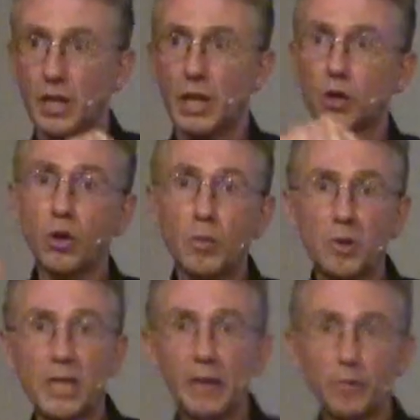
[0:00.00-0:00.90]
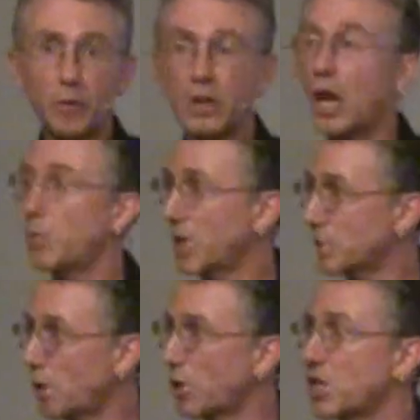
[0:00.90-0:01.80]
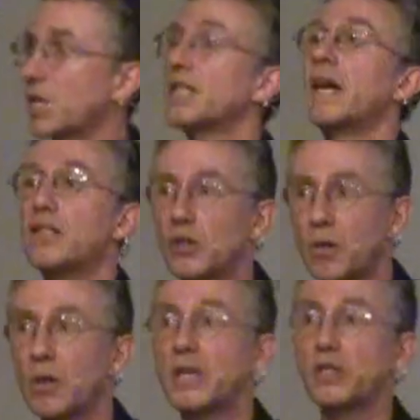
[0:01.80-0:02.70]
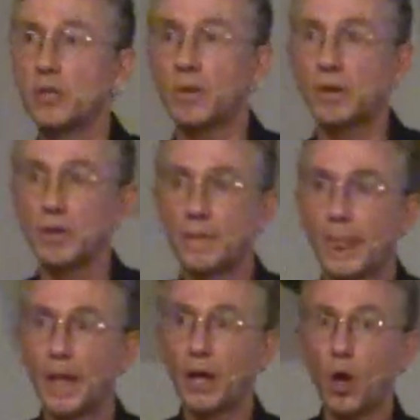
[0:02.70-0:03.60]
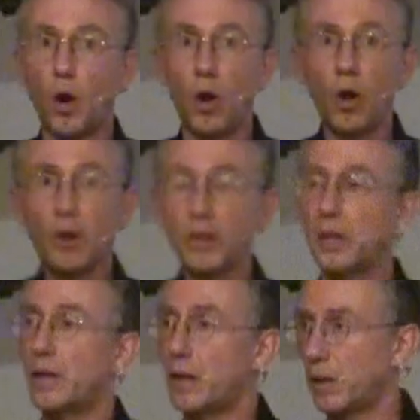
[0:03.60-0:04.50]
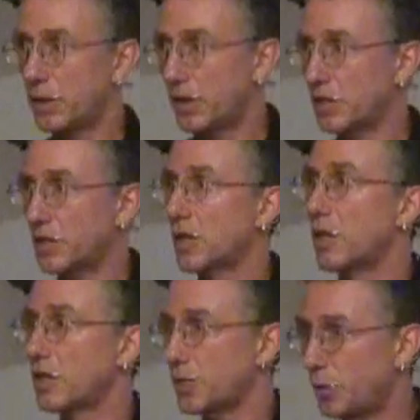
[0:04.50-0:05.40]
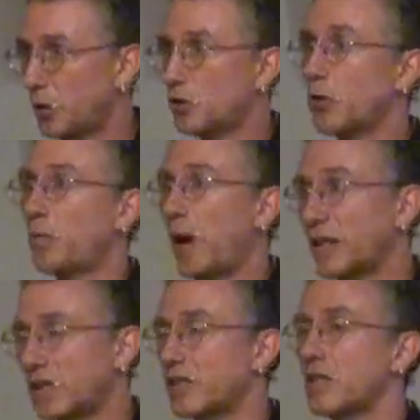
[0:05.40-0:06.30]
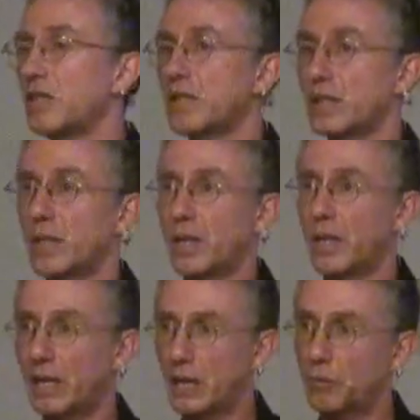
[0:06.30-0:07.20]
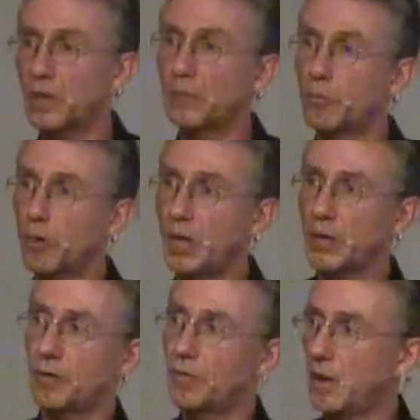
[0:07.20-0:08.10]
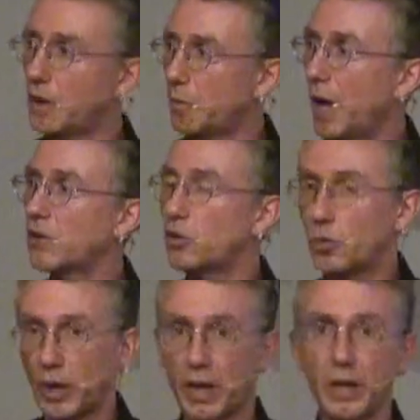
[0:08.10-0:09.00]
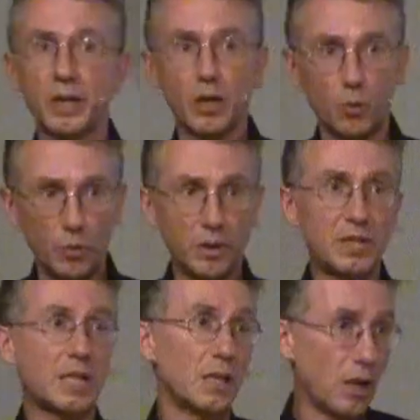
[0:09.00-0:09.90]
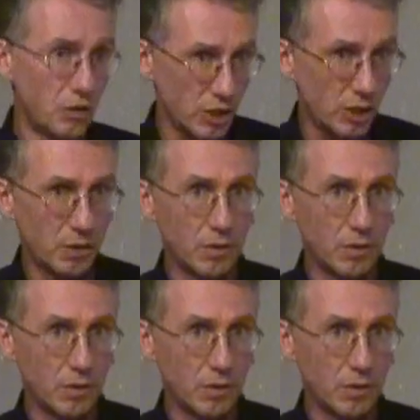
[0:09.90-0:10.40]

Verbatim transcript: at a global level complex projects, and so on and so on. All this spiritual practices that we can bring in a very grounded way with the technology.